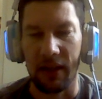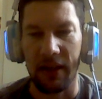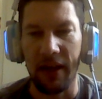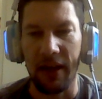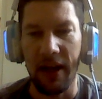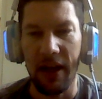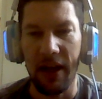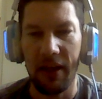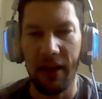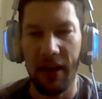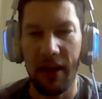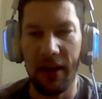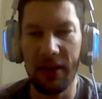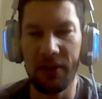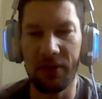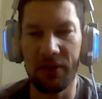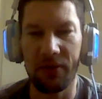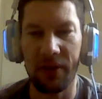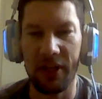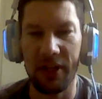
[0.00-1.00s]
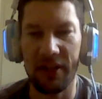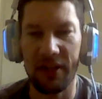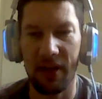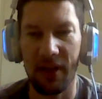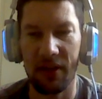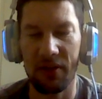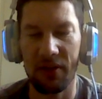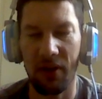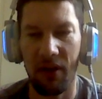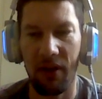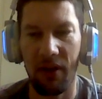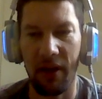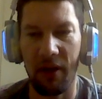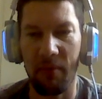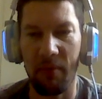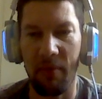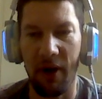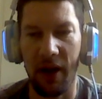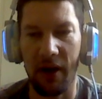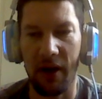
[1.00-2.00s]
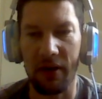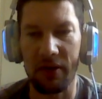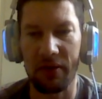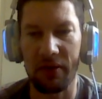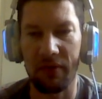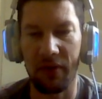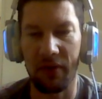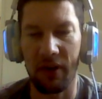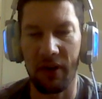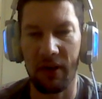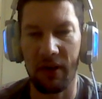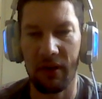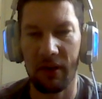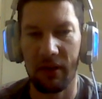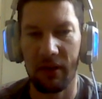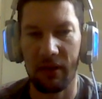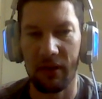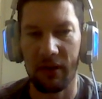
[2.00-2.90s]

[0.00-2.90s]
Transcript: yeah, the history says all empires fall,